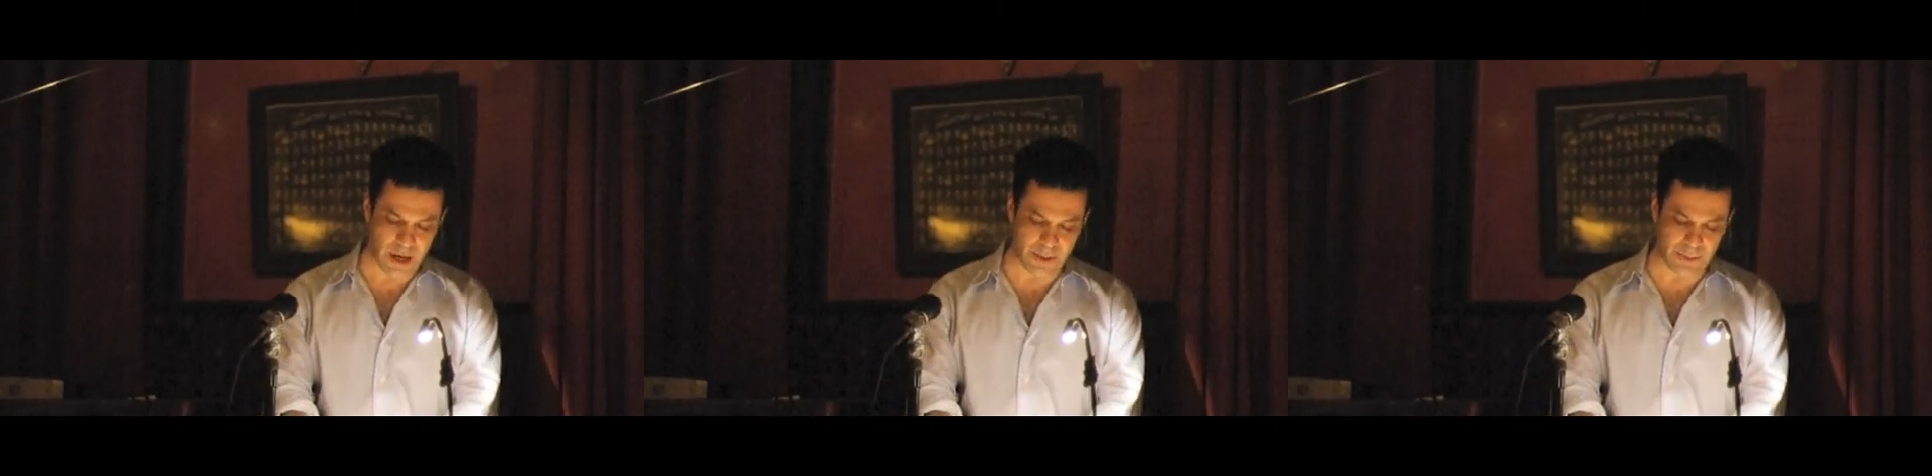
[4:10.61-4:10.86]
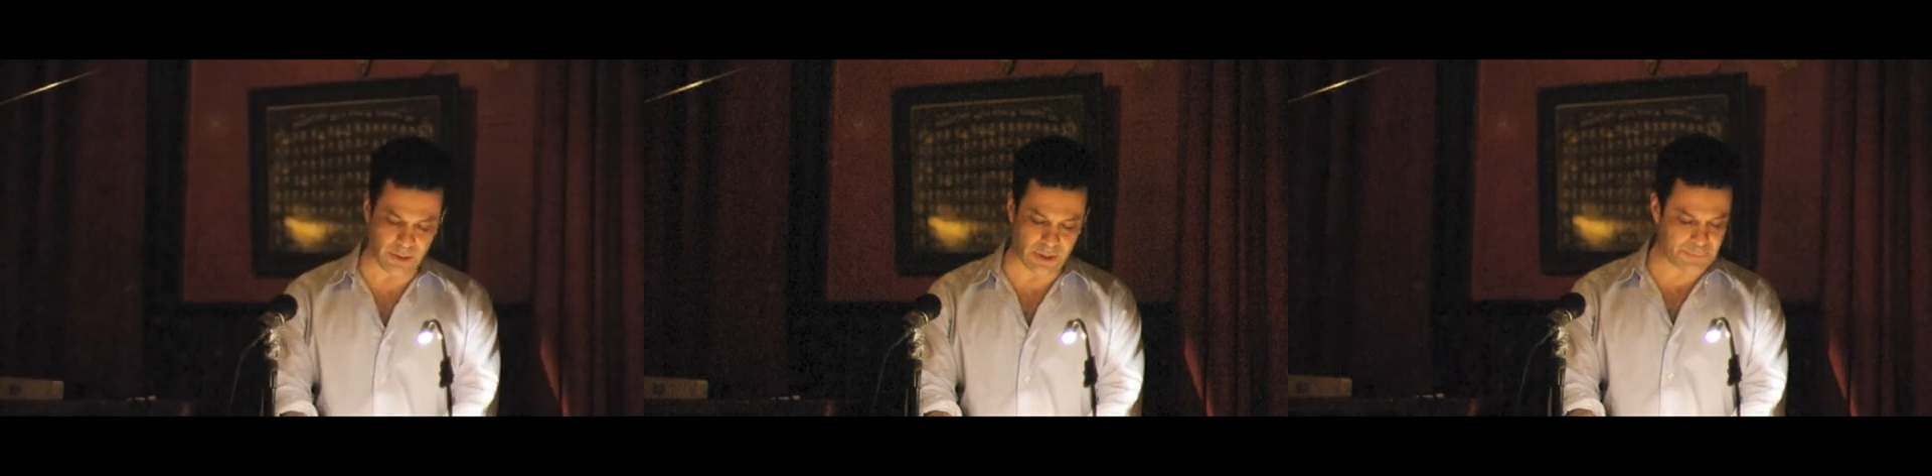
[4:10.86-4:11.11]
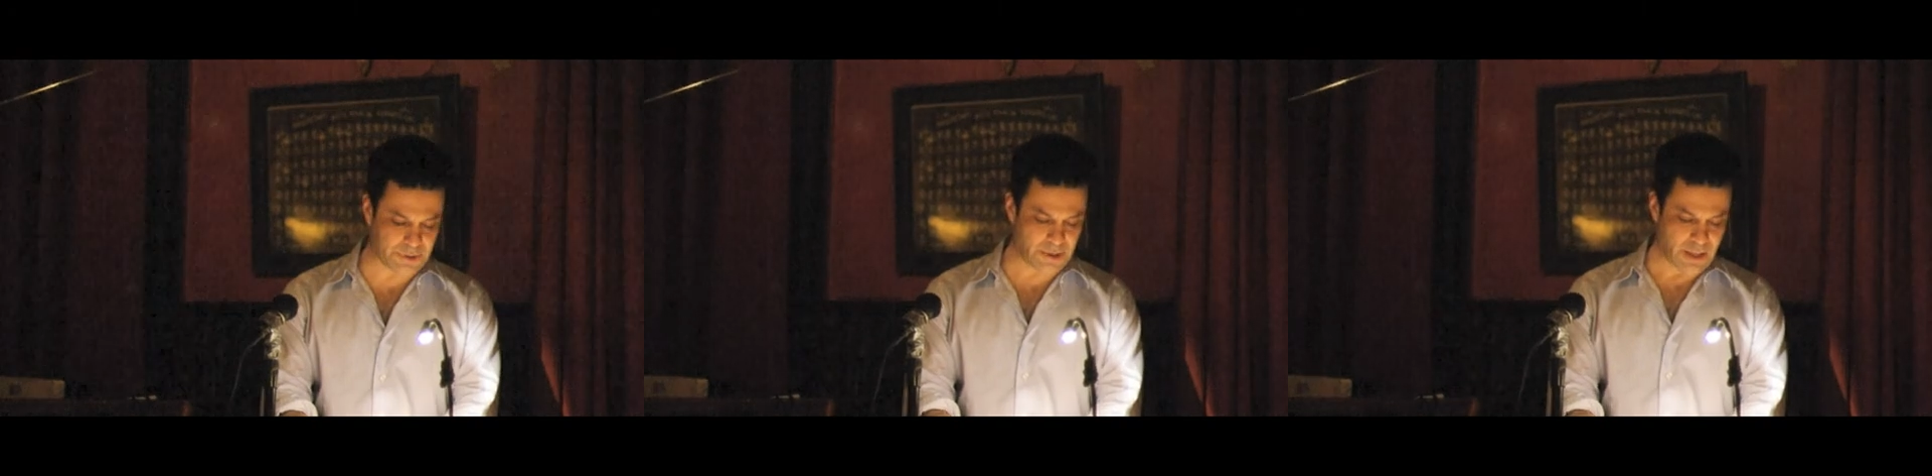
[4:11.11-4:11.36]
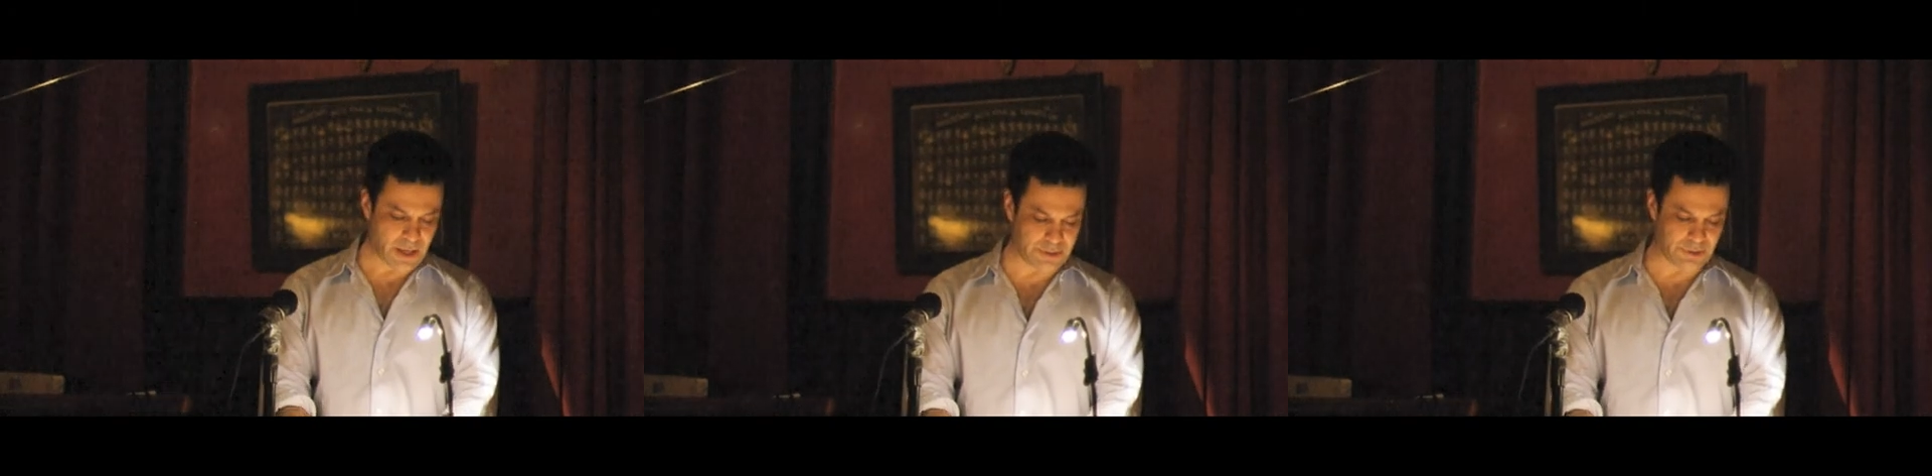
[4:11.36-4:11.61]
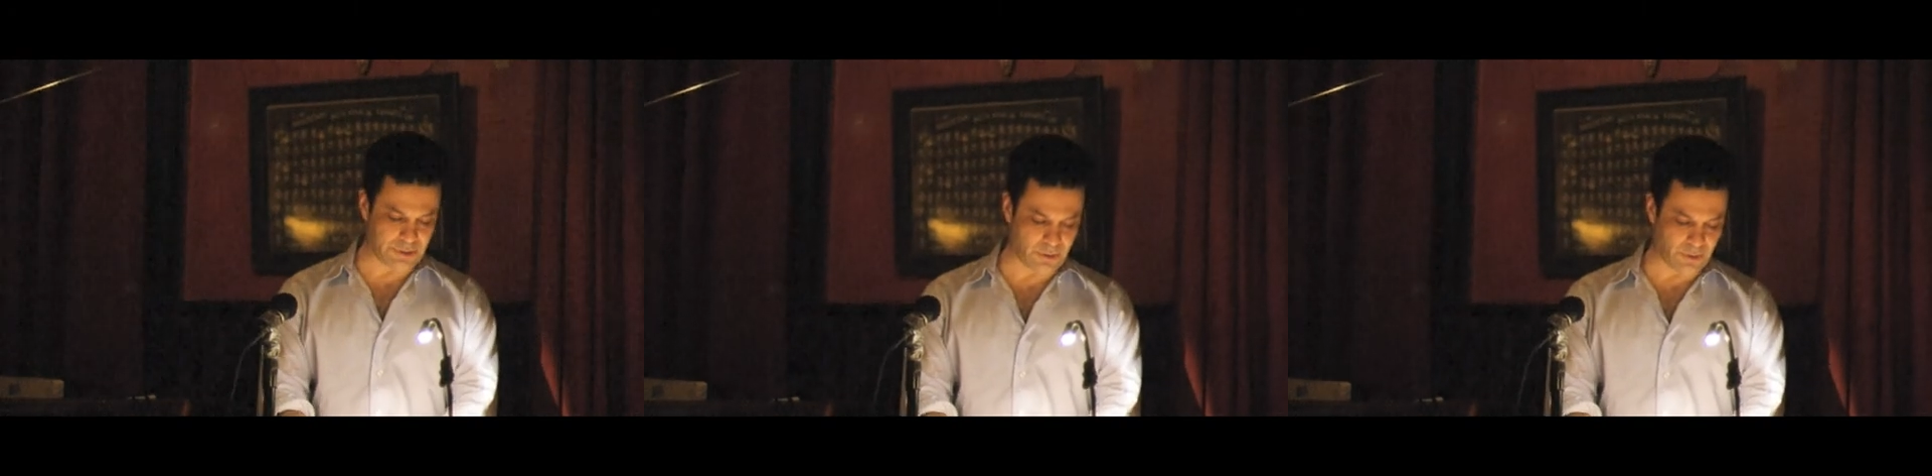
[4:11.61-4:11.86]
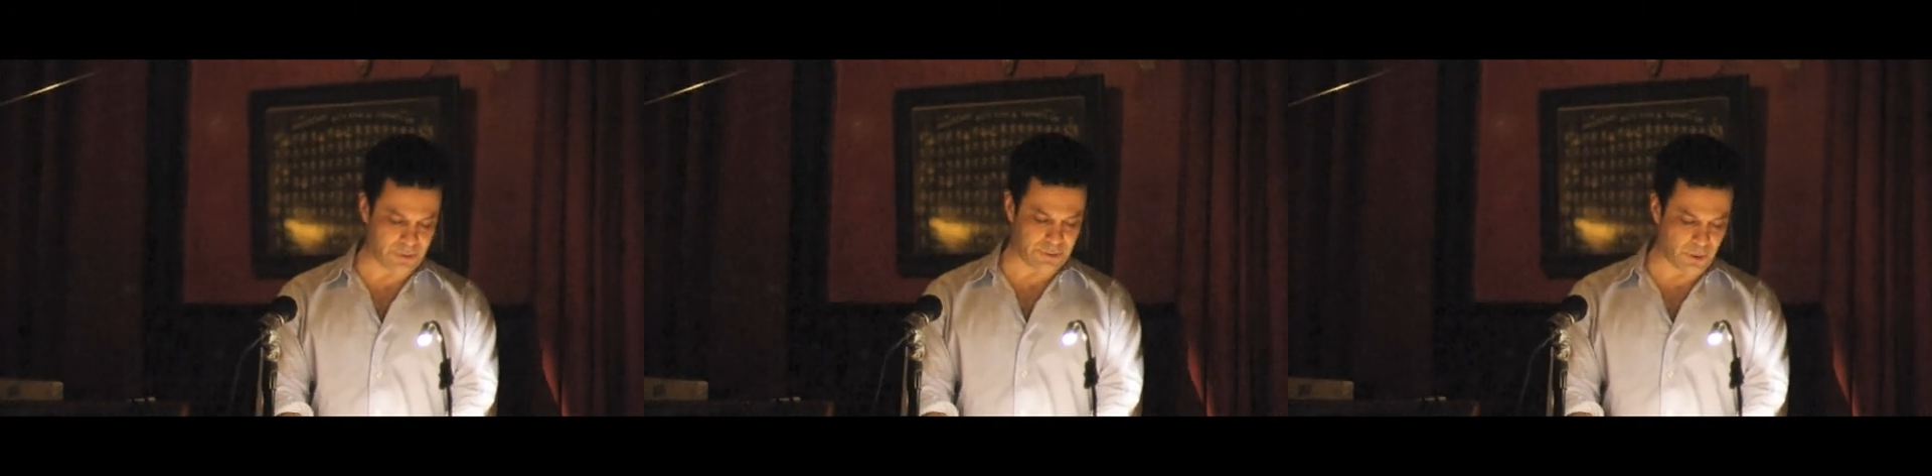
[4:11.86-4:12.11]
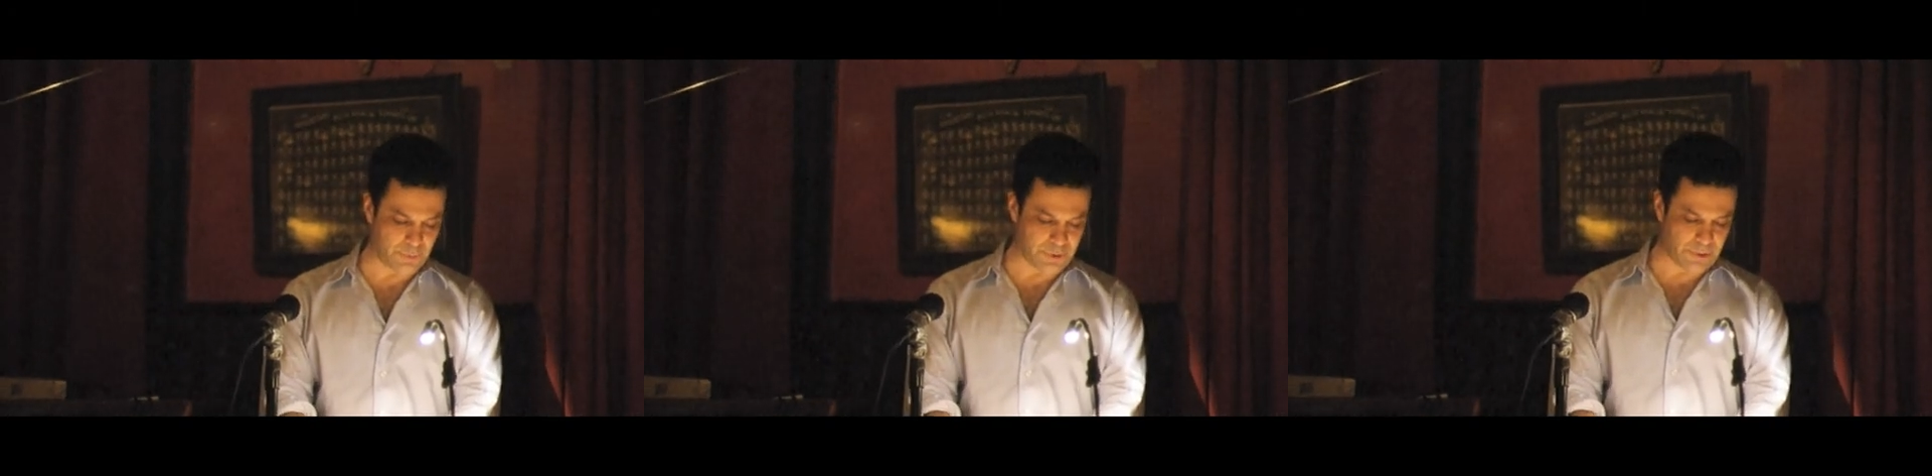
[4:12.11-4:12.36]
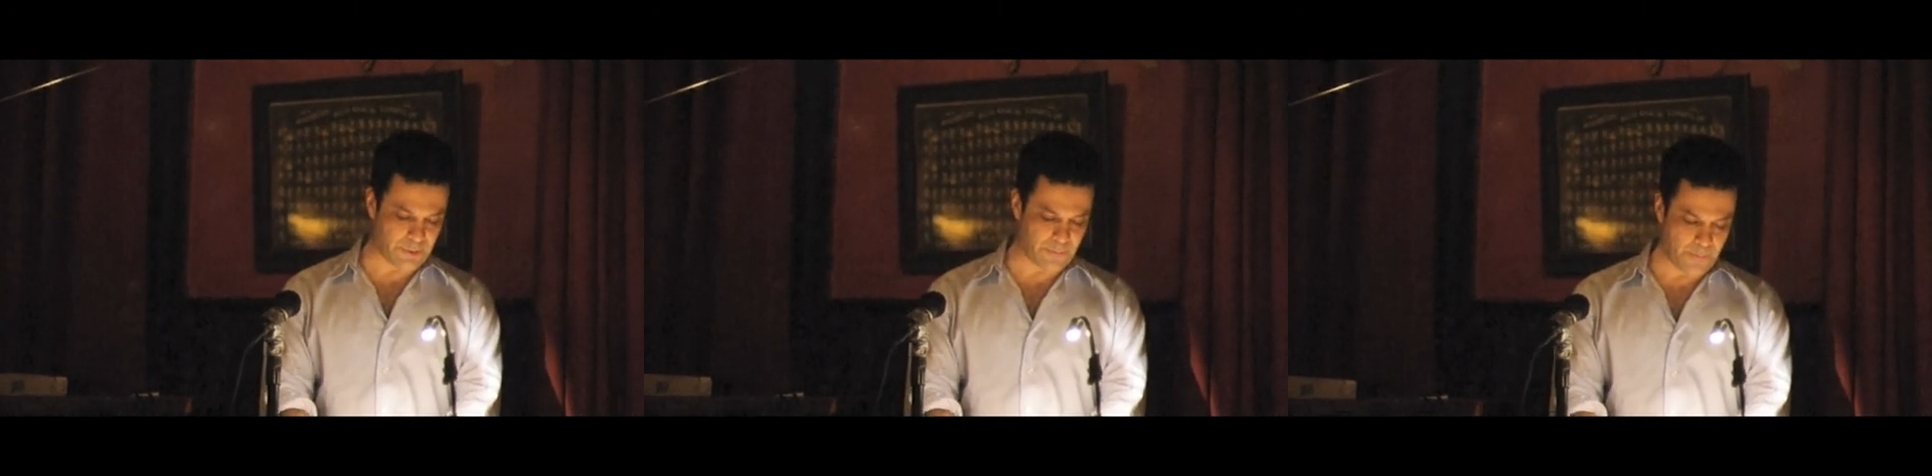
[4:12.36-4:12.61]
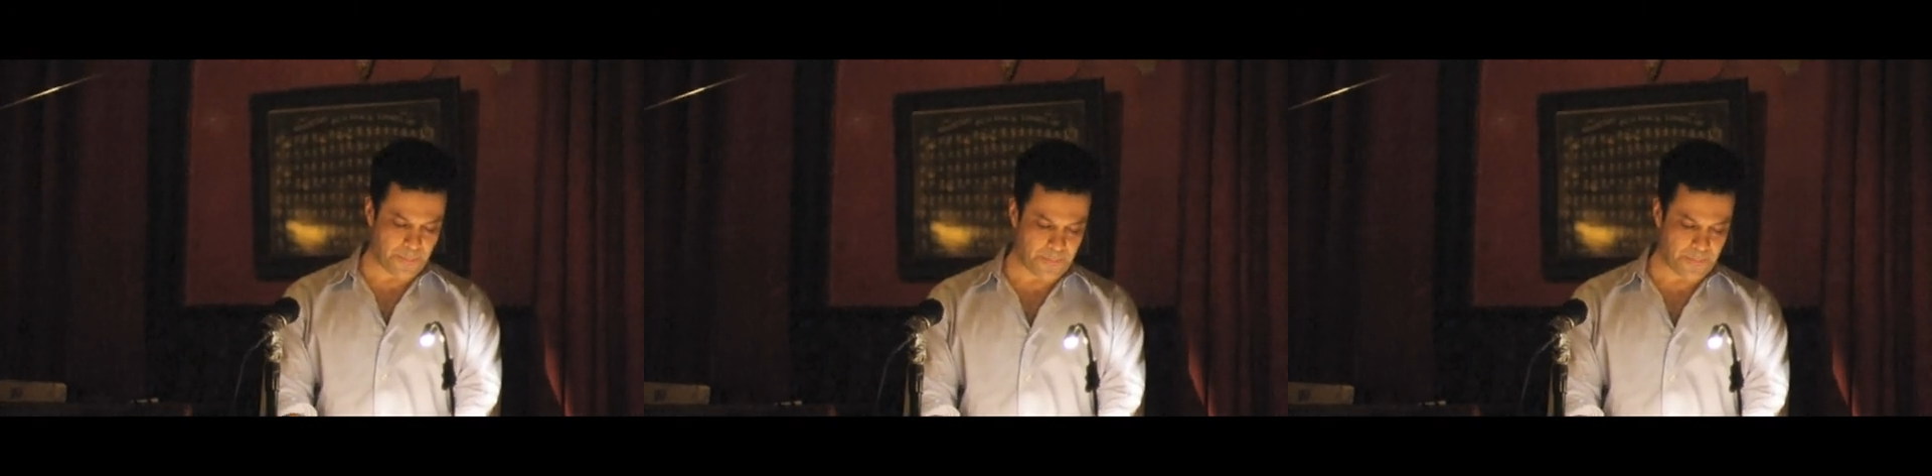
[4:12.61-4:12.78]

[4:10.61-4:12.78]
on the lips as its doors opened.